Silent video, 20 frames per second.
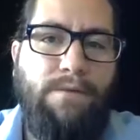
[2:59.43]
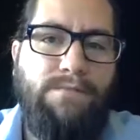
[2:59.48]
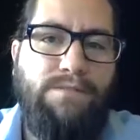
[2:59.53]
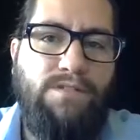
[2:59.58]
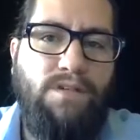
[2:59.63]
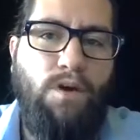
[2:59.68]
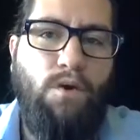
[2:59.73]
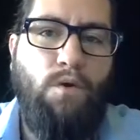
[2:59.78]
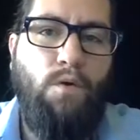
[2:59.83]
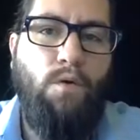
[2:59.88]

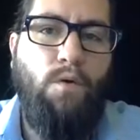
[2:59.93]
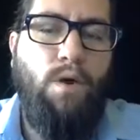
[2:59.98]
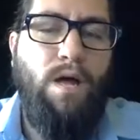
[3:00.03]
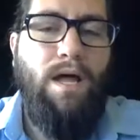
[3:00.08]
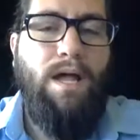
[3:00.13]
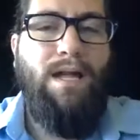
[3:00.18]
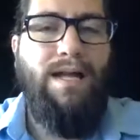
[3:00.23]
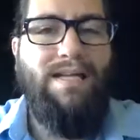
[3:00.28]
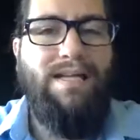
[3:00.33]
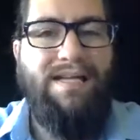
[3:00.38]
So,
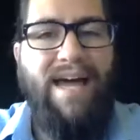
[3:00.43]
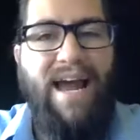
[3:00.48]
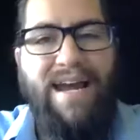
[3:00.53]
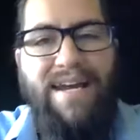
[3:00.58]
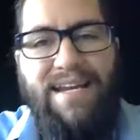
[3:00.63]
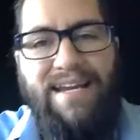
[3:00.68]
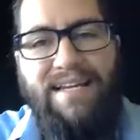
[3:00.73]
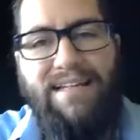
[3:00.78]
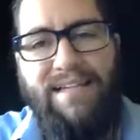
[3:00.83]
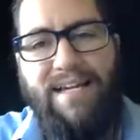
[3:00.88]

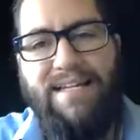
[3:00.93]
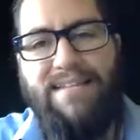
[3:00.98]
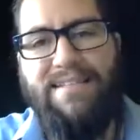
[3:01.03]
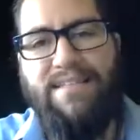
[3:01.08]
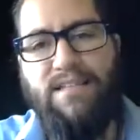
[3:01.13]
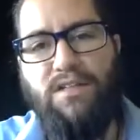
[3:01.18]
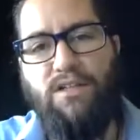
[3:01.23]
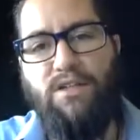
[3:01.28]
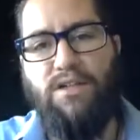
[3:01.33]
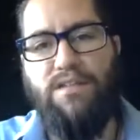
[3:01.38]
lighting, lens,
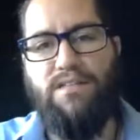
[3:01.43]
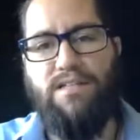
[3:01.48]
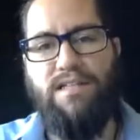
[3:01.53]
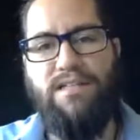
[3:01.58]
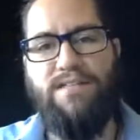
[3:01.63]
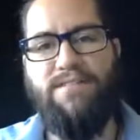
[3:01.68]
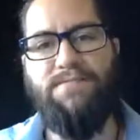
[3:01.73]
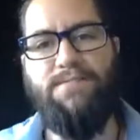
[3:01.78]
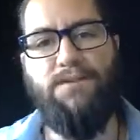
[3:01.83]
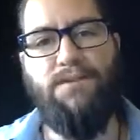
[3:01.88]
and looks.
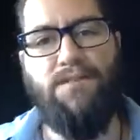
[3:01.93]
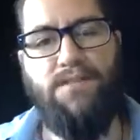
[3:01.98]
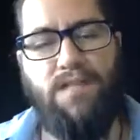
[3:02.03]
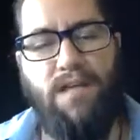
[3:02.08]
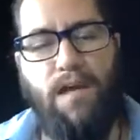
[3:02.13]
Let's first